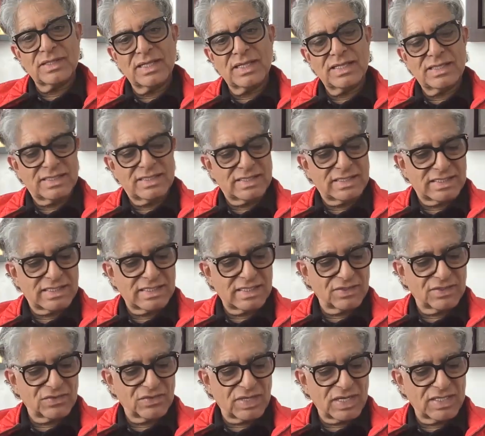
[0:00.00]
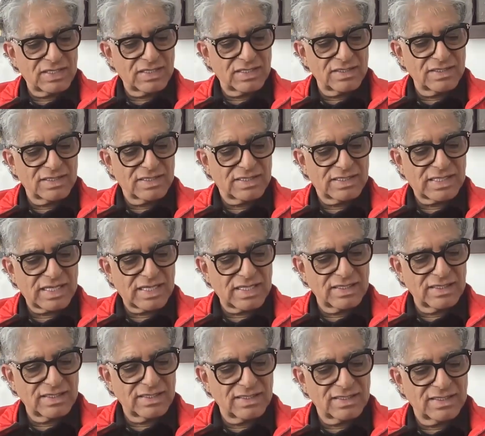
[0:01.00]
let's uh, try and
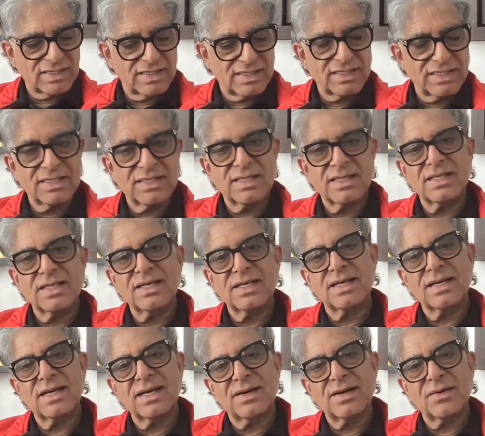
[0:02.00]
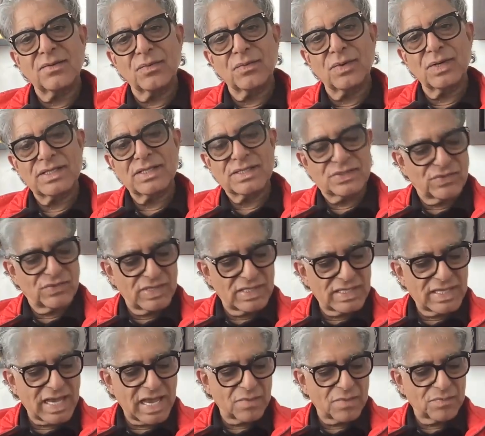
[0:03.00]
understand what is
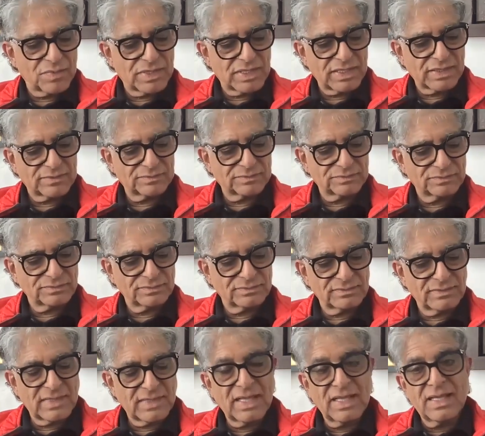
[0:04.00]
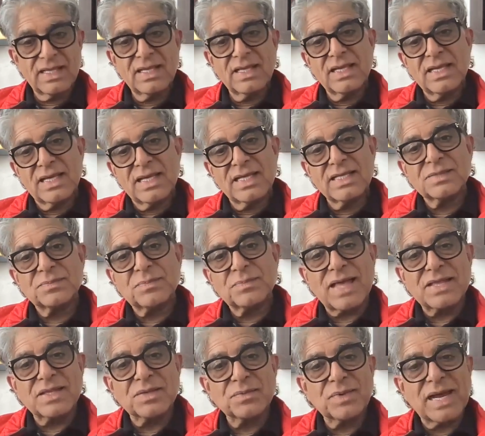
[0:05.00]
really happening. Is
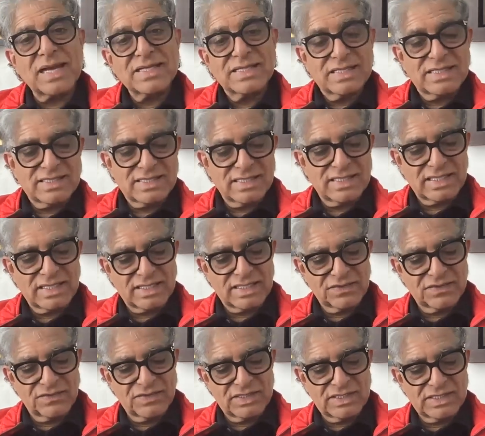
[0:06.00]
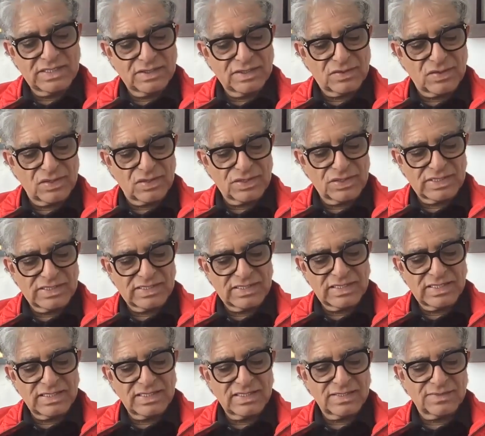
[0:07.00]
mathematics an activity in
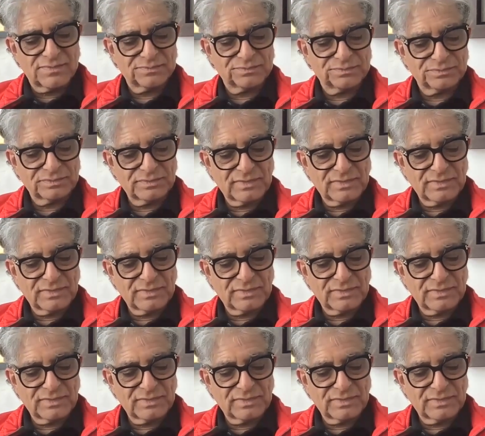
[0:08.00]
consciousness?